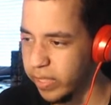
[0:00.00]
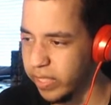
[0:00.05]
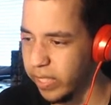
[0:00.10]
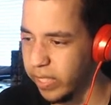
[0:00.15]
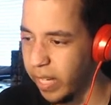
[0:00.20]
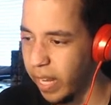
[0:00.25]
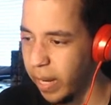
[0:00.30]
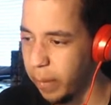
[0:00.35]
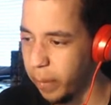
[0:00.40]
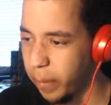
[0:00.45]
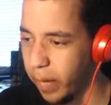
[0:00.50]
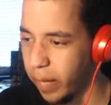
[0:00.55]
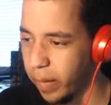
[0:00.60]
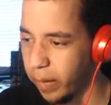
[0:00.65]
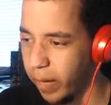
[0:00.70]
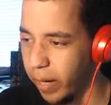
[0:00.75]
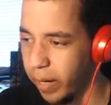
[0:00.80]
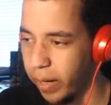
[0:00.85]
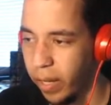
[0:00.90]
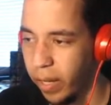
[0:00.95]
The name raider,
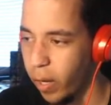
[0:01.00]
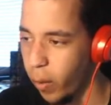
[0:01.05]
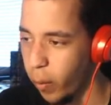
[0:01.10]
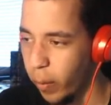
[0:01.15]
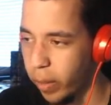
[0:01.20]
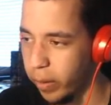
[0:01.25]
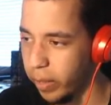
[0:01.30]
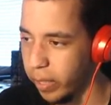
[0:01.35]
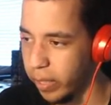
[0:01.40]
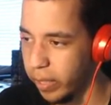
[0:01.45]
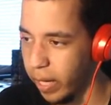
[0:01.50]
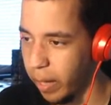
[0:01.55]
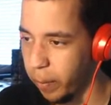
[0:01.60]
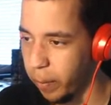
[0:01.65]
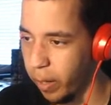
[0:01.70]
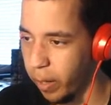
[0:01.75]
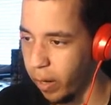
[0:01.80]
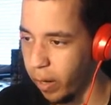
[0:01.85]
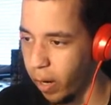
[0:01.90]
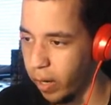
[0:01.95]
right? We don't need name
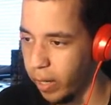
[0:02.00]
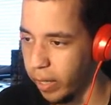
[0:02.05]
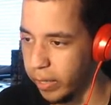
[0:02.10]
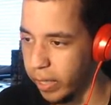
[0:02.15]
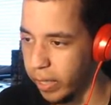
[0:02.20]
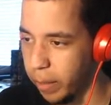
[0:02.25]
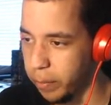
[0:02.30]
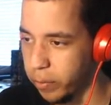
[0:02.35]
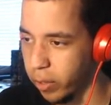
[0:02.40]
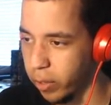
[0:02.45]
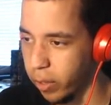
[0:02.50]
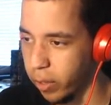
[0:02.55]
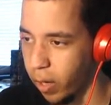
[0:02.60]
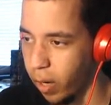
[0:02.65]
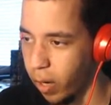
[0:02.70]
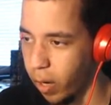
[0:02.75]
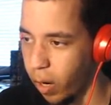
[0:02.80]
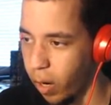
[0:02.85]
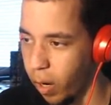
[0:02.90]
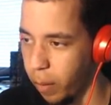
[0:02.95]
raider. Our nicknames are
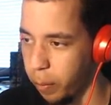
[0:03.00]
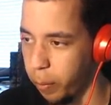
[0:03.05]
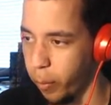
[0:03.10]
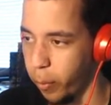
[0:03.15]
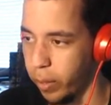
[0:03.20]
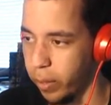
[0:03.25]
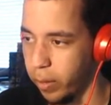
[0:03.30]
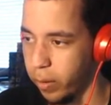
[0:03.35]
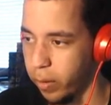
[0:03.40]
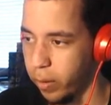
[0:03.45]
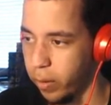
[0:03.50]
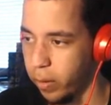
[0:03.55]
on point.